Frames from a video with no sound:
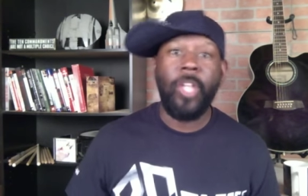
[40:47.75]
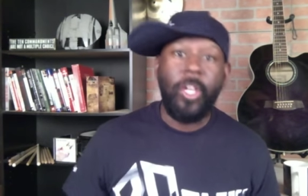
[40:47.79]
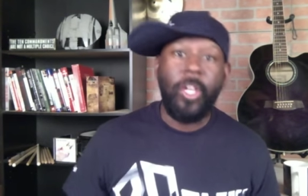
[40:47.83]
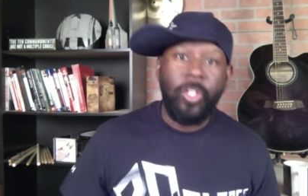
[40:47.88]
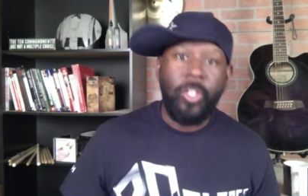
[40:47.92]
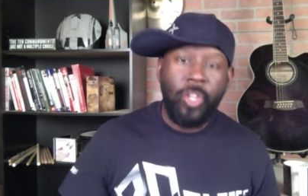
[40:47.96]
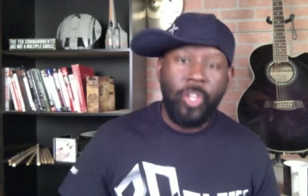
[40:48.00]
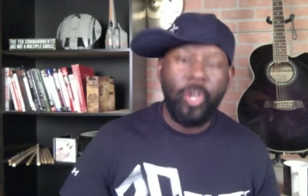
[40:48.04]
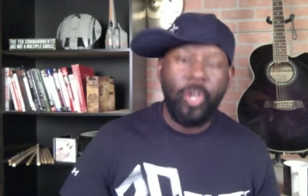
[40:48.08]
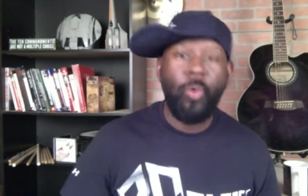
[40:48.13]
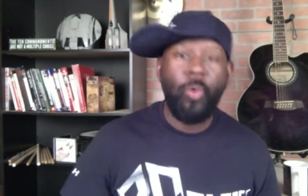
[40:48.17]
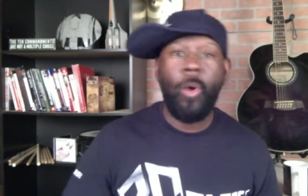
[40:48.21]

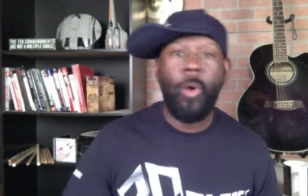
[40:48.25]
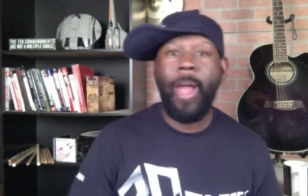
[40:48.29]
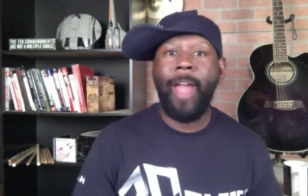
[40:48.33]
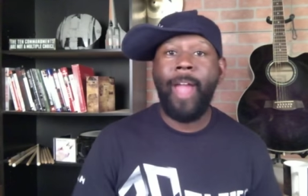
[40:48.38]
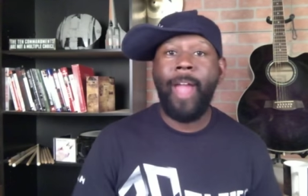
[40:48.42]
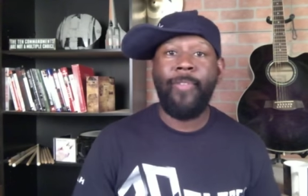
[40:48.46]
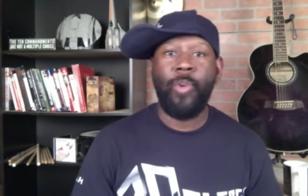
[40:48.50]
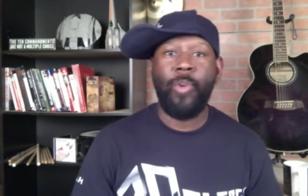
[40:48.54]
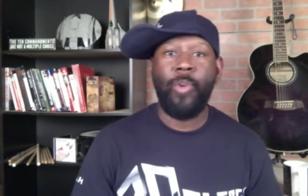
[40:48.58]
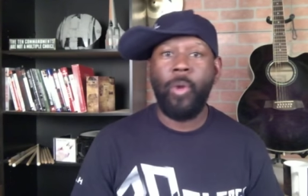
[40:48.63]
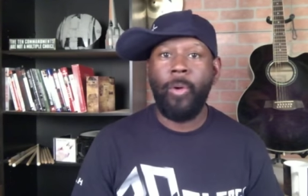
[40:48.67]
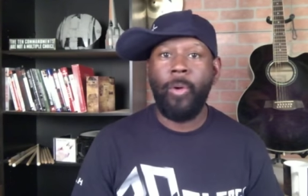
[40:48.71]
You will have
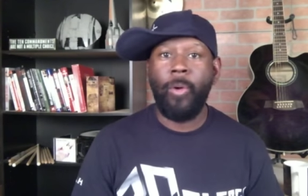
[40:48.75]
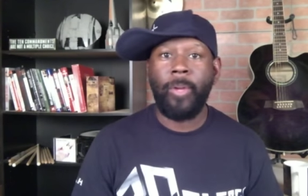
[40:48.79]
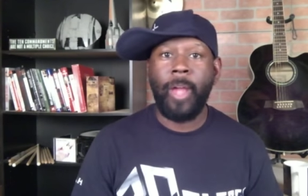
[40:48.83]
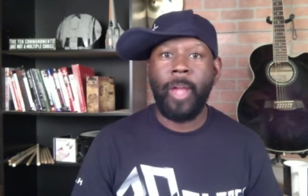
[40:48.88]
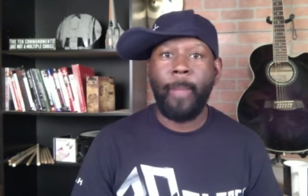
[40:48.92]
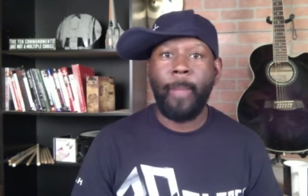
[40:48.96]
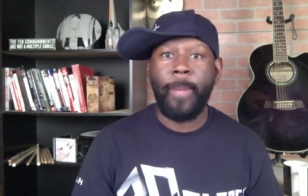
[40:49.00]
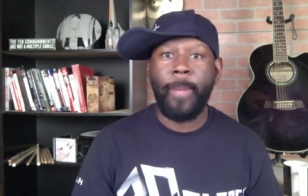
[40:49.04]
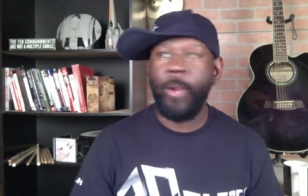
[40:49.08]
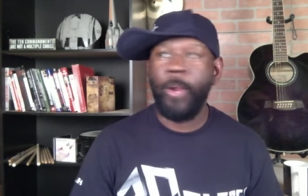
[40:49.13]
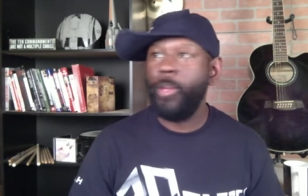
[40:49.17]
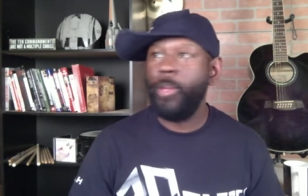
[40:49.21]
your own
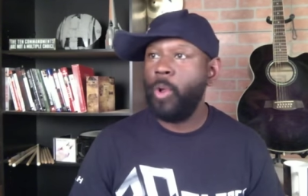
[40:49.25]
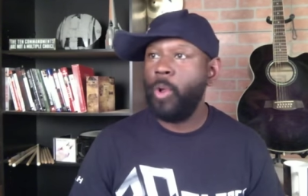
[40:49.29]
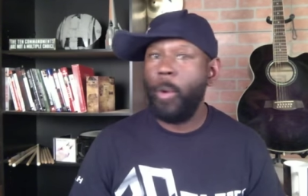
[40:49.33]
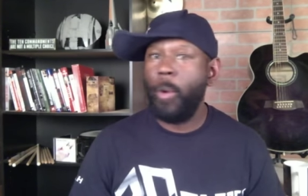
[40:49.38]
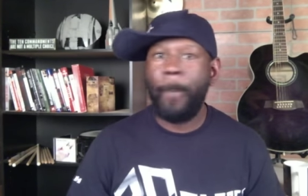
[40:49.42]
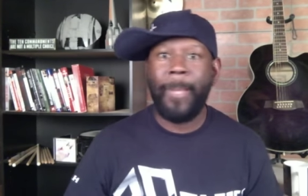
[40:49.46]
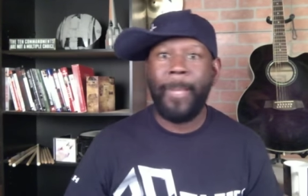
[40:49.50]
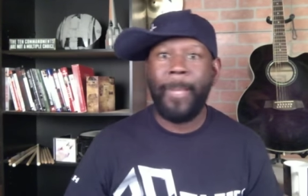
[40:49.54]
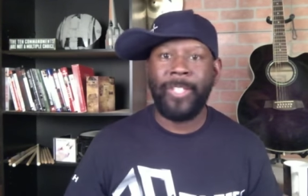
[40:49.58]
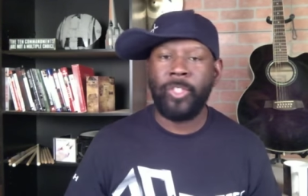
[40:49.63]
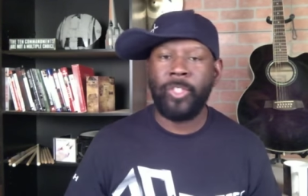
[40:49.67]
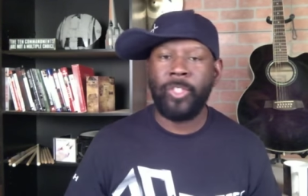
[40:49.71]
company or your own
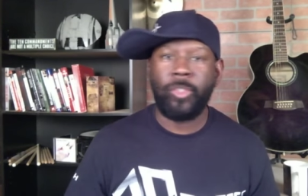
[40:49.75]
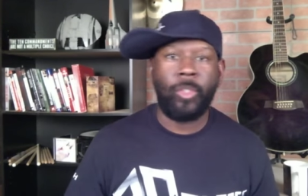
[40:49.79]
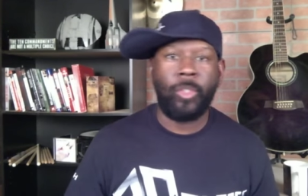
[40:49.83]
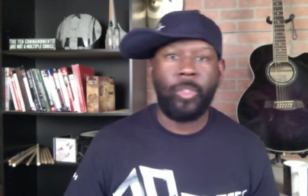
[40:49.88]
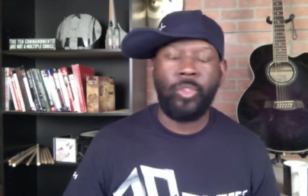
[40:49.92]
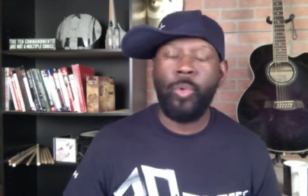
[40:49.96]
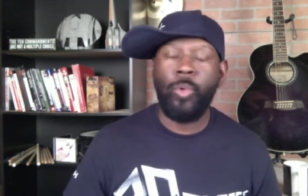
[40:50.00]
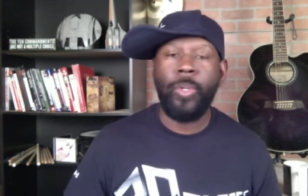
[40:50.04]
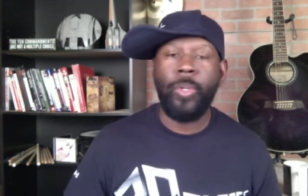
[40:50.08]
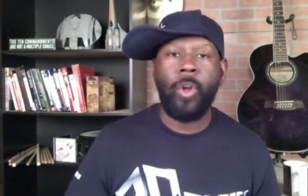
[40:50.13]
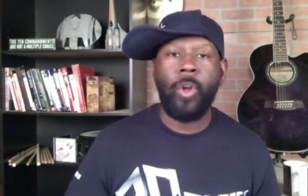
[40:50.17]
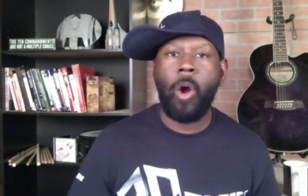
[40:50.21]
business or
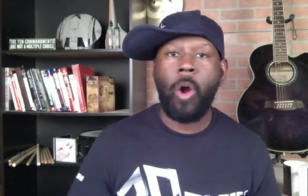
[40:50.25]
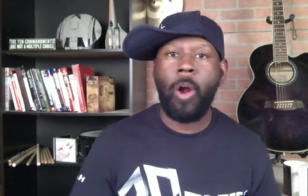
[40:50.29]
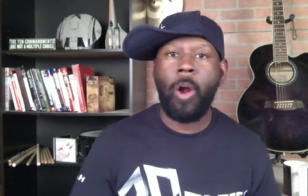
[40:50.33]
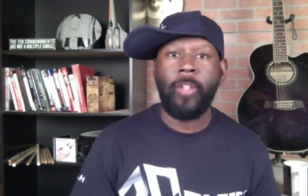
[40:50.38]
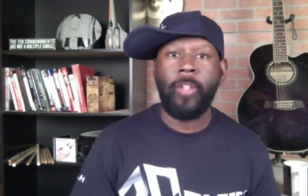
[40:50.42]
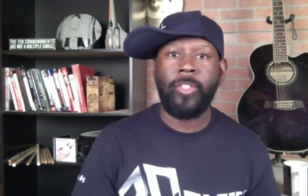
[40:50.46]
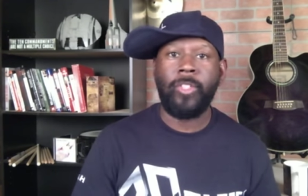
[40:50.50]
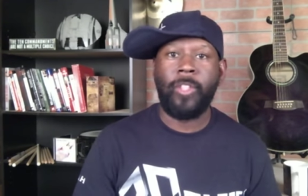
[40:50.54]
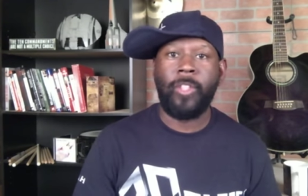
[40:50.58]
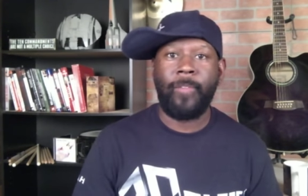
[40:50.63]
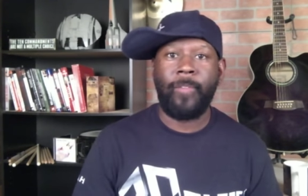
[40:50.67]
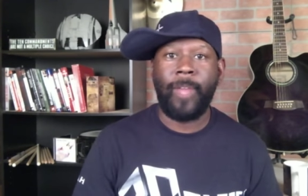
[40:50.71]
doing your art and
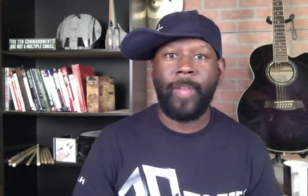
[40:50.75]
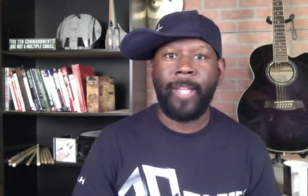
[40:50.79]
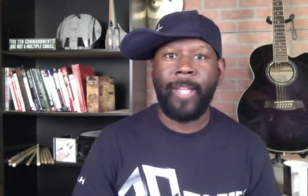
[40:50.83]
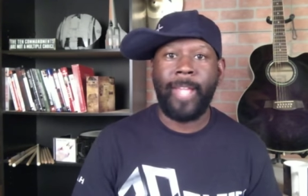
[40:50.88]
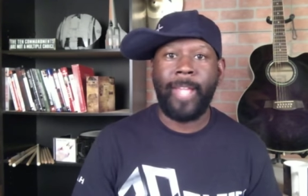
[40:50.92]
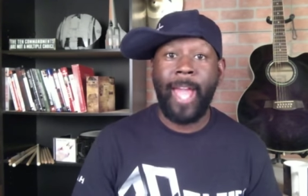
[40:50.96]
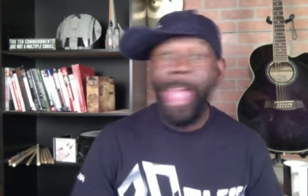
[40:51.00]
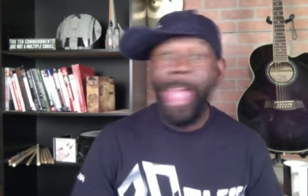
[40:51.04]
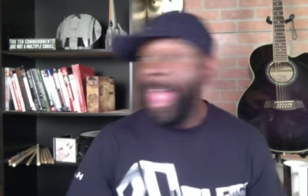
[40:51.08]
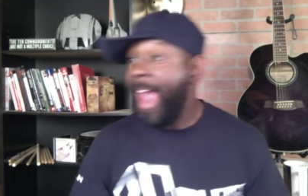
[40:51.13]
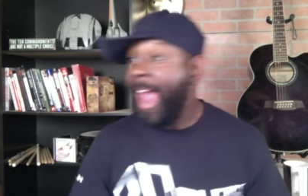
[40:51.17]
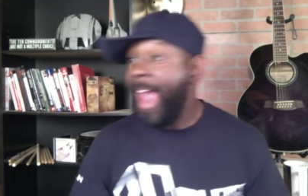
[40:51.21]
stuff like
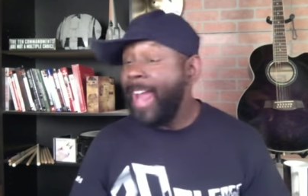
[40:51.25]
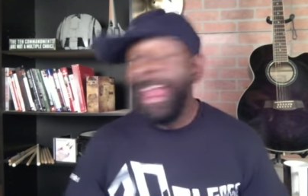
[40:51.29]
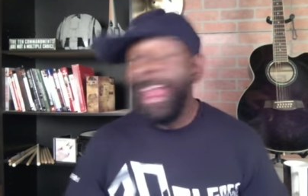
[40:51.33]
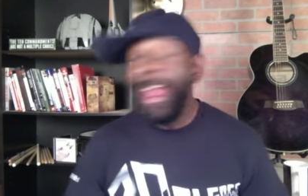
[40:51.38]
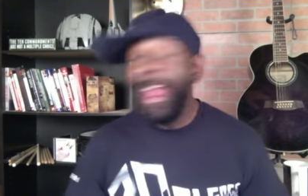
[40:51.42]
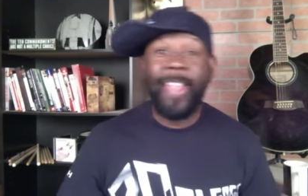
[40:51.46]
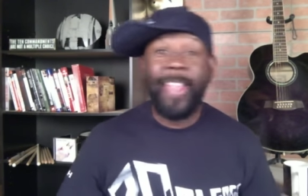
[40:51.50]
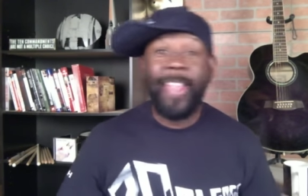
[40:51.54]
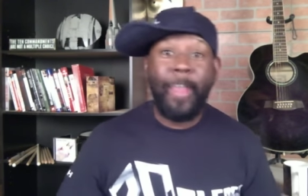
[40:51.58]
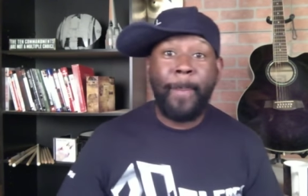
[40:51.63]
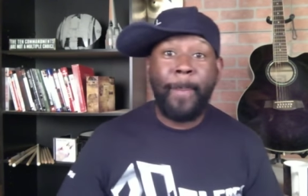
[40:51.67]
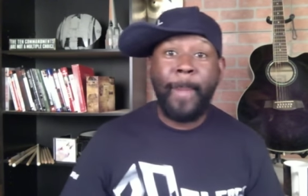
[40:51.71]
that. Hey,
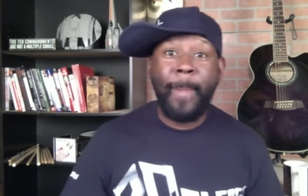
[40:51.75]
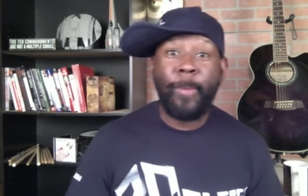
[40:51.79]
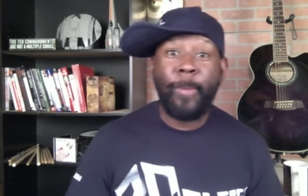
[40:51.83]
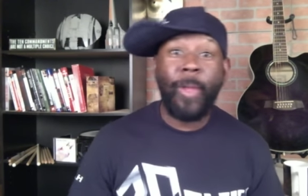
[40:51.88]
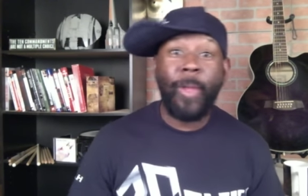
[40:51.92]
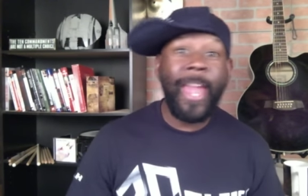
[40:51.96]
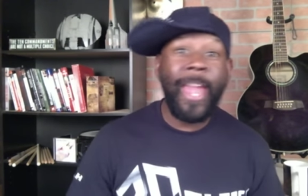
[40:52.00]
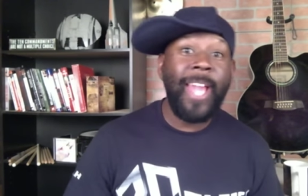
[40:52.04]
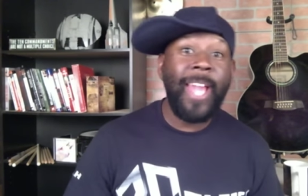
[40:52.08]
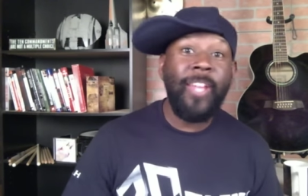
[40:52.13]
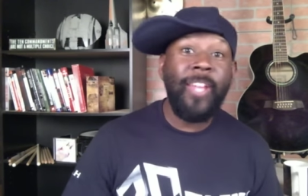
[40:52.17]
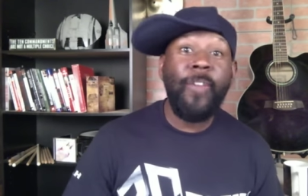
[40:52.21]
and then people will
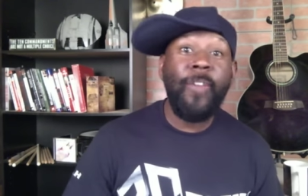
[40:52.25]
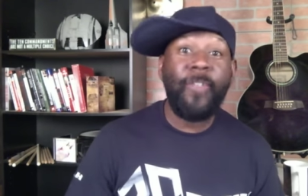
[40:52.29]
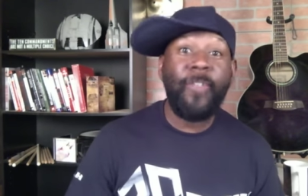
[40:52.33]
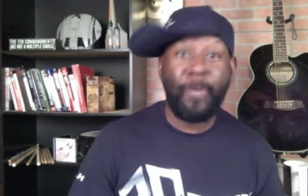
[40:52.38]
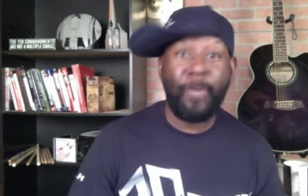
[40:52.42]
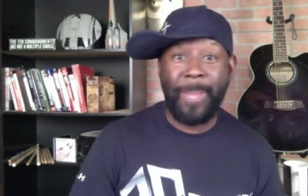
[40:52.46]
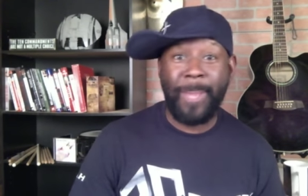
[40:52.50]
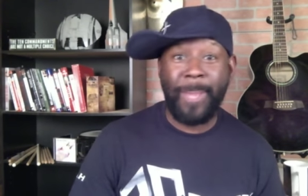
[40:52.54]
hate you for being